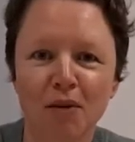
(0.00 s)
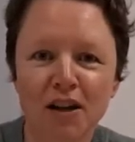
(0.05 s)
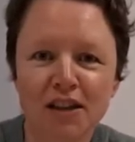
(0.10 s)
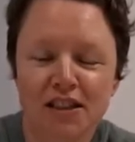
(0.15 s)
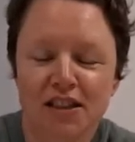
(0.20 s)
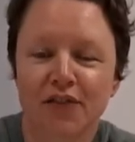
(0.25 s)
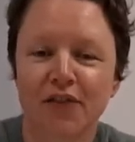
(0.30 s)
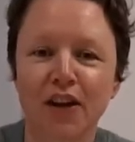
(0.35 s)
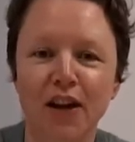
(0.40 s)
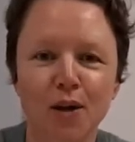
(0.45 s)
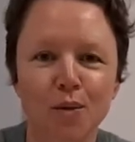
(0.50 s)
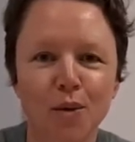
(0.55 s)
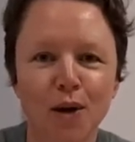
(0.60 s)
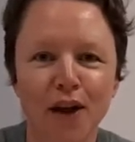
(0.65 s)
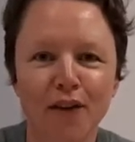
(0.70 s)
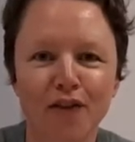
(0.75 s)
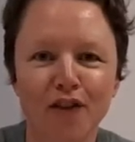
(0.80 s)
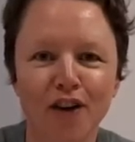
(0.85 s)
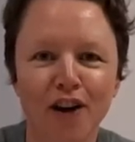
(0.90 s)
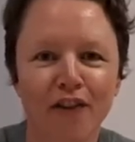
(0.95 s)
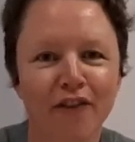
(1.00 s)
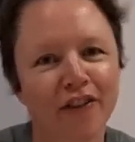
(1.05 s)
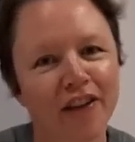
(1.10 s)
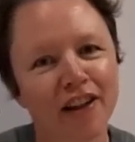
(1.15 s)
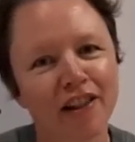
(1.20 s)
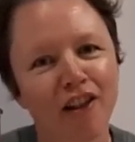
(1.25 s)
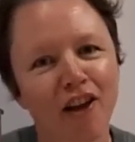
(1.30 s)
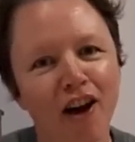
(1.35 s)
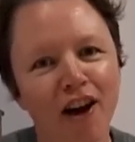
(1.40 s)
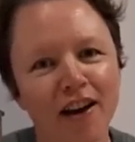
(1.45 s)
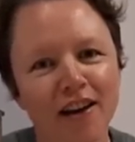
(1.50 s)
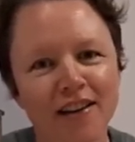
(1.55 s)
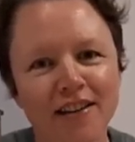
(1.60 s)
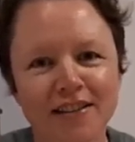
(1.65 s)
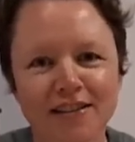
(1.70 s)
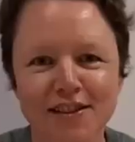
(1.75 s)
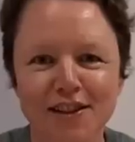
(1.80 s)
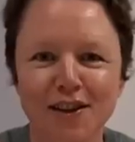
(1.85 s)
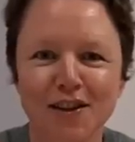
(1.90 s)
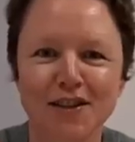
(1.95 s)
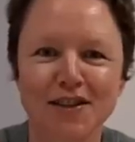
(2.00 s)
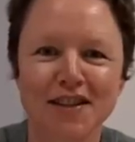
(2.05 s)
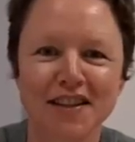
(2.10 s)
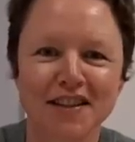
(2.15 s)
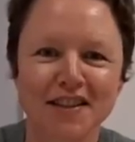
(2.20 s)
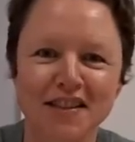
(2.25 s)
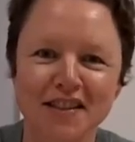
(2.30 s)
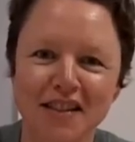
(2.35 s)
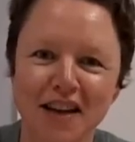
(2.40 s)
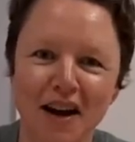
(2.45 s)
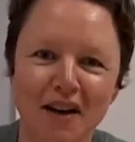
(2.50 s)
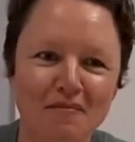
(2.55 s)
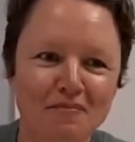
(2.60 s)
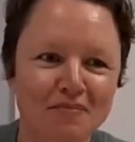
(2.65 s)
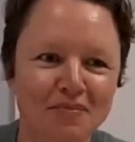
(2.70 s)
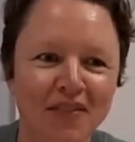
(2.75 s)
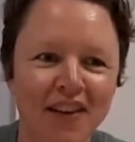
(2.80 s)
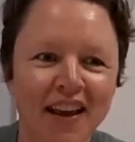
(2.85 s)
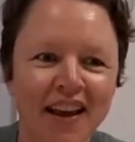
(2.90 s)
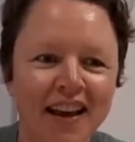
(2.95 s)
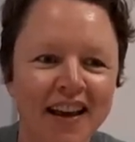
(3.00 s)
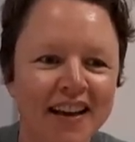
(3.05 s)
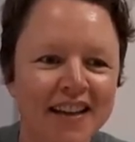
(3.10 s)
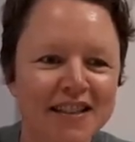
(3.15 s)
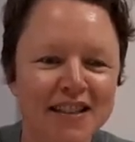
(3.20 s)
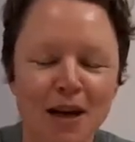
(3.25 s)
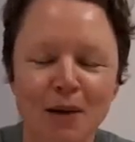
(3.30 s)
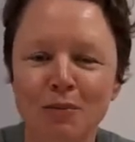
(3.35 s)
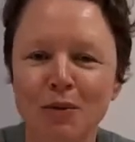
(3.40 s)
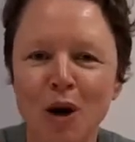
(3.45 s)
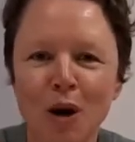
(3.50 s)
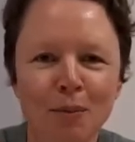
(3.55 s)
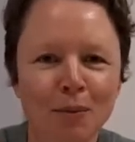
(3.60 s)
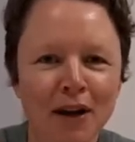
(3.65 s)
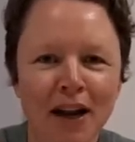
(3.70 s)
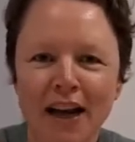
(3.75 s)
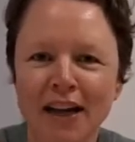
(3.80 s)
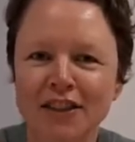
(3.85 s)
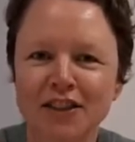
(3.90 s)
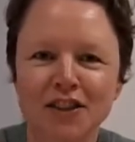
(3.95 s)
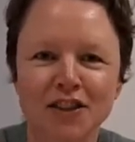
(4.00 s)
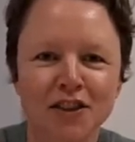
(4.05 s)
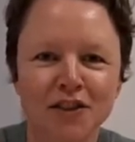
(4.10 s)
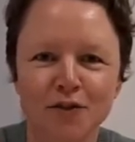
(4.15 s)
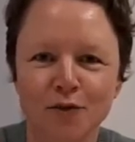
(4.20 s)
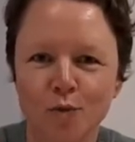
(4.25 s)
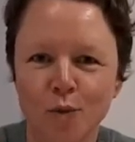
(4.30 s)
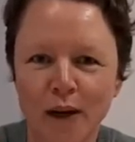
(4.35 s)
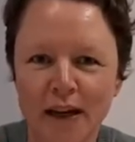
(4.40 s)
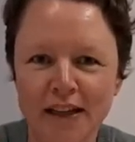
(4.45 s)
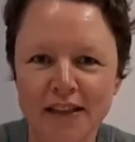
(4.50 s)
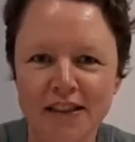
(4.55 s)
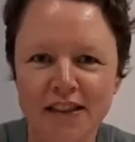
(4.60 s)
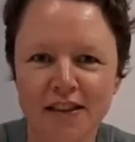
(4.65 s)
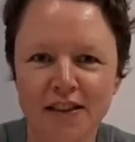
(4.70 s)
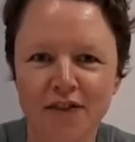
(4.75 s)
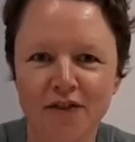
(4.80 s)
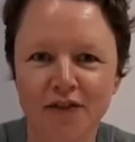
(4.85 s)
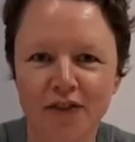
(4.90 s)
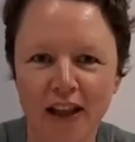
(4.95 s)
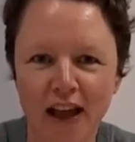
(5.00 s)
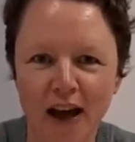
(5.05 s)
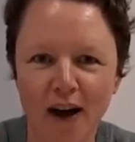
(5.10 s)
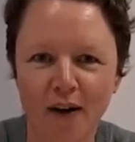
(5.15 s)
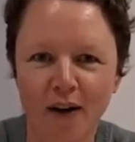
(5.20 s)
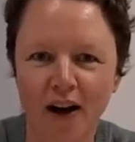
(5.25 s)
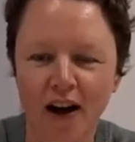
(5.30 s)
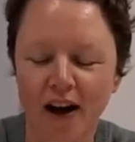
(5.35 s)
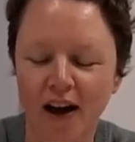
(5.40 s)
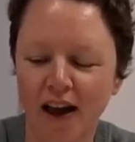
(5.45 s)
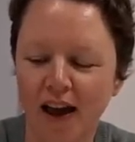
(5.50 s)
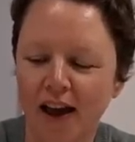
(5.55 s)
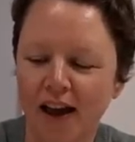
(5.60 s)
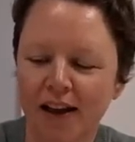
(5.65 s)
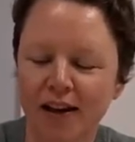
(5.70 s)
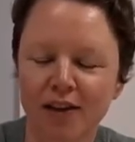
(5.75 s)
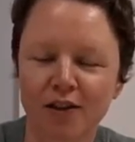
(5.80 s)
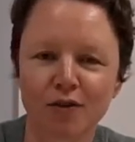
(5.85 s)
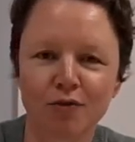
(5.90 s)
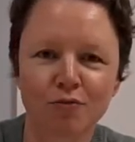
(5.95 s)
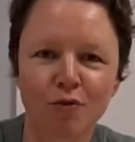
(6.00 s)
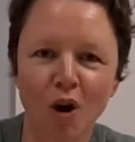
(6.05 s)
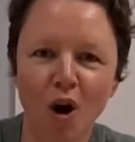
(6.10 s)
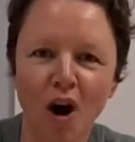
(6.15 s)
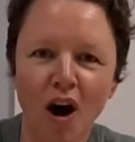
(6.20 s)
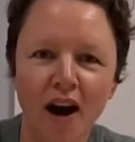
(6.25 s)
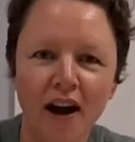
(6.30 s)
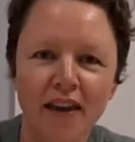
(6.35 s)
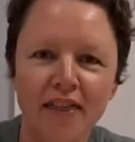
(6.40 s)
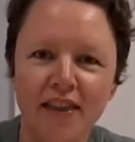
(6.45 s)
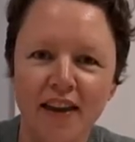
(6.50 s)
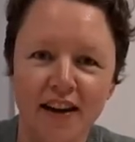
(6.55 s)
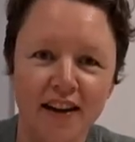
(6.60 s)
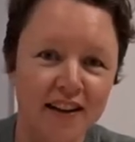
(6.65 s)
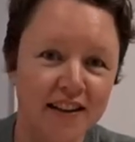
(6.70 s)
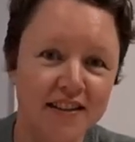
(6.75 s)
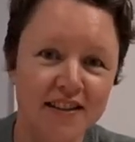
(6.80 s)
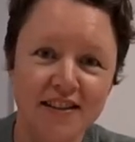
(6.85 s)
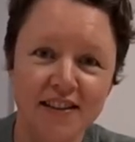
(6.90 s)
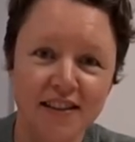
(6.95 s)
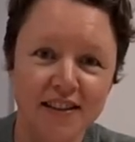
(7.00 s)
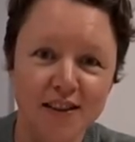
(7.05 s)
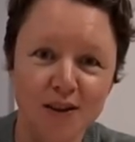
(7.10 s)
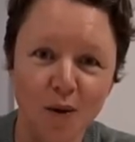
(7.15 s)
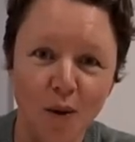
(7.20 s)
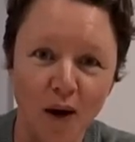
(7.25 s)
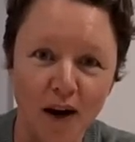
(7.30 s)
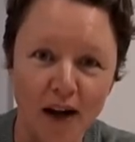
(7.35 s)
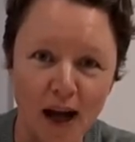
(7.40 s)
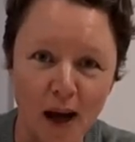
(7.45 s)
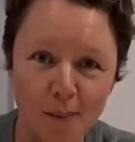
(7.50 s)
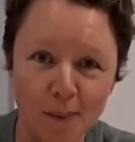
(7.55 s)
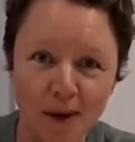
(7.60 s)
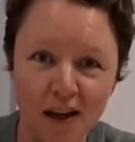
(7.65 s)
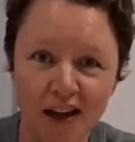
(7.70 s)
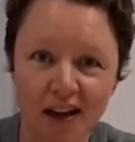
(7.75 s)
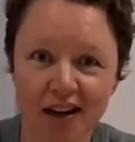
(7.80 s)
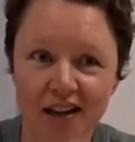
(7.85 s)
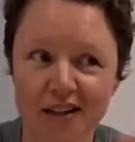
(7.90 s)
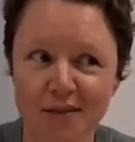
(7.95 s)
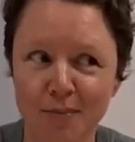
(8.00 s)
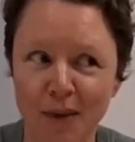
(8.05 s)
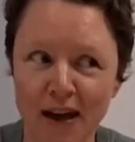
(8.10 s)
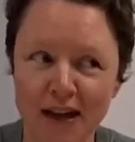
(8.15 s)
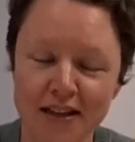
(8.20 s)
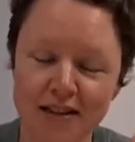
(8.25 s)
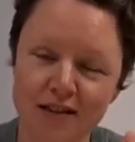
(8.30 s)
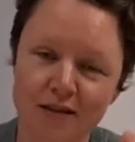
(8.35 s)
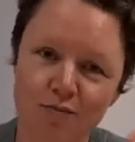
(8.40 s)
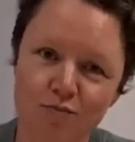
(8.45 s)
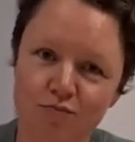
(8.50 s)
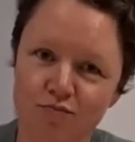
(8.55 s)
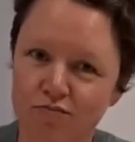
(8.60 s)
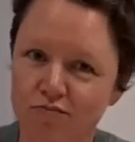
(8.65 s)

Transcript: I just feed it whatever I feel like, as long as it's some combination of wheat, flour and rye, then it's quite happy, and it makes